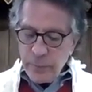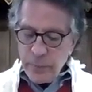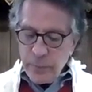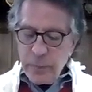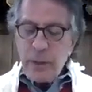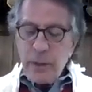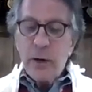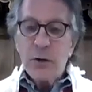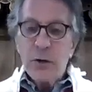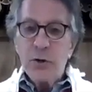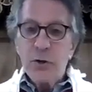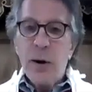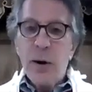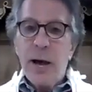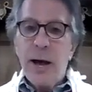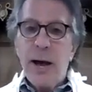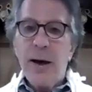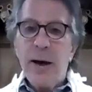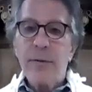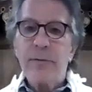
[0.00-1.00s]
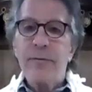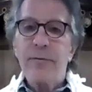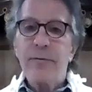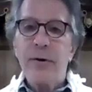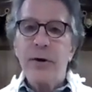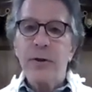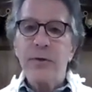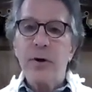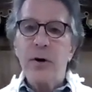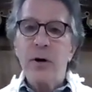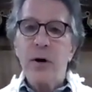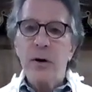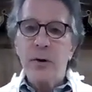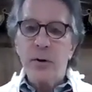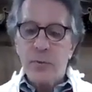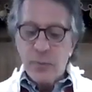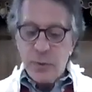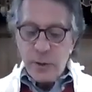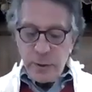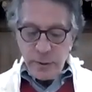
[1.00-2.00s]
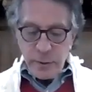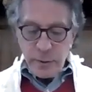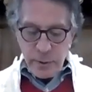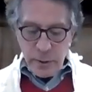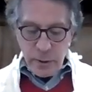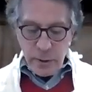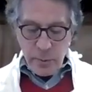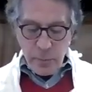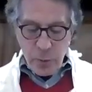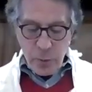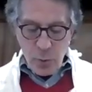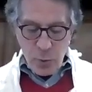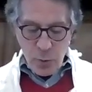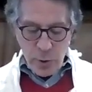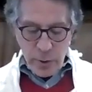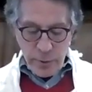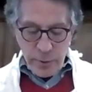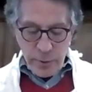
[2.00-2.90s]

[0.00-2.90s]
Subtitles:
because you have fed the hungry and the poor.